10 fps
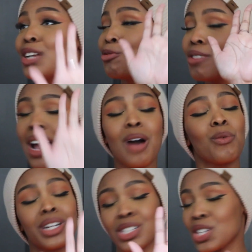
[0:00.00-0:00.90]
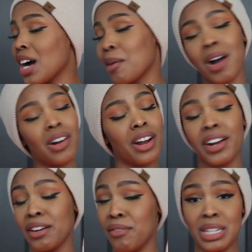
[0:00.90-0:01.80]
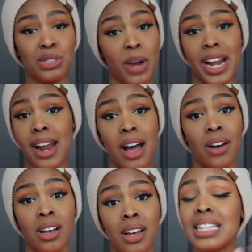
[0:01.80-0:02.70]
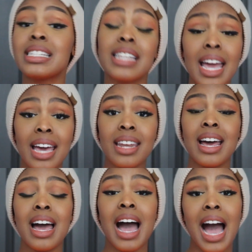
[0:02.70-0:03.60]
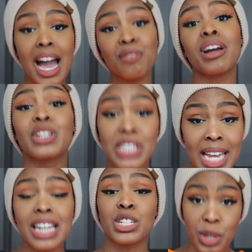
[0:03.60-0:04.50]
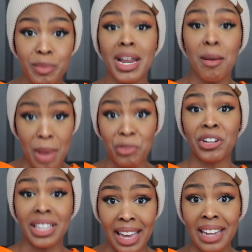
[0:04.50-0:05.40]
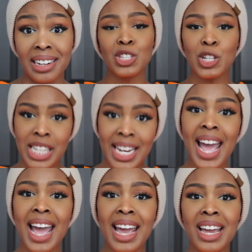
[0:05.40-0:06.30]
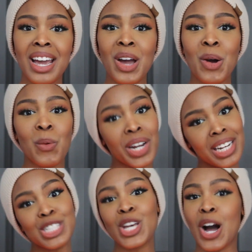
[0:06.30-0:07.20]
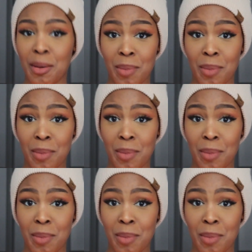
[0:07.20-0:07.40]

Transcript: do not want to talk about current events right now. Instead, I'd rather take a trip down memory lane. So today, we're gonna talk